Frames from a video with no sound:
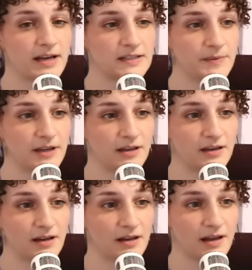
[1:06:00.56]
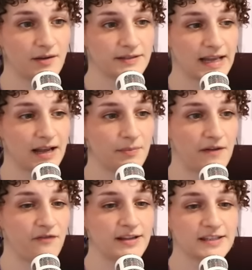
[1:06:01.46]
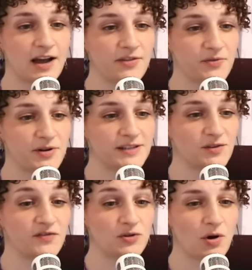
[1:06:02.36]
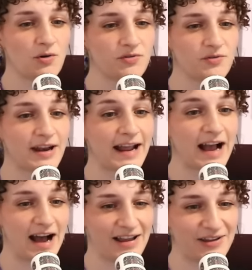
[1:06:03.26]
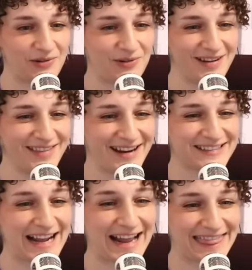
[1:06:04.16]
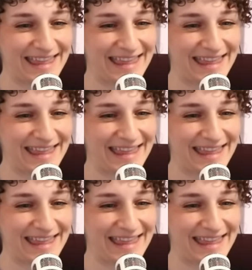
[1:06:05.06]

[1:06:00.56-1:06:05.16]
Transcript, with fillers: husband, I was like, my friend's gone through it. So if you go through it, I got you. And then I was like, I